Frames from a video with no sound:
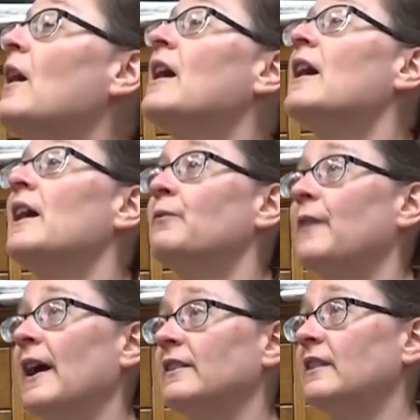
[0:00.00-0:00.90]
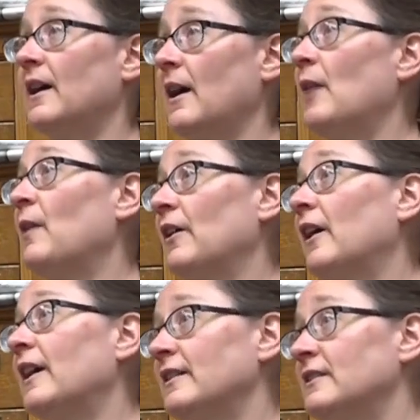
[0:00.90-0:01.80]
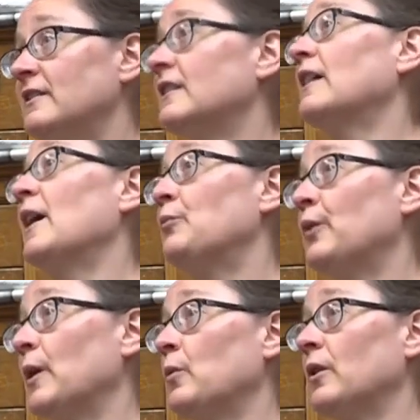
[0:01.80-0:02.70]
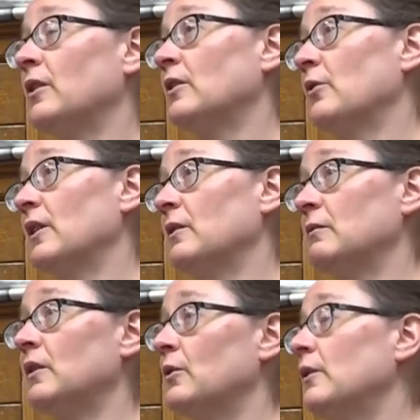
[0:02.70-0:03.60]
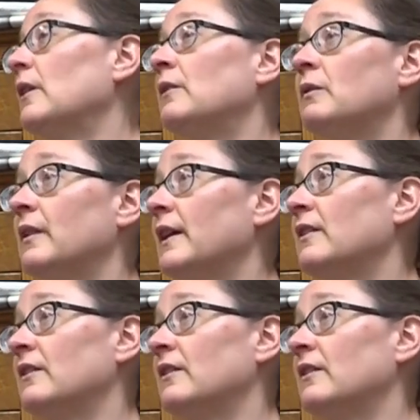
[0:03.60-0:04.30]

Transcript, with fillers: In fact, uh, Elmira Heights still had brickwork going, you know, as late as the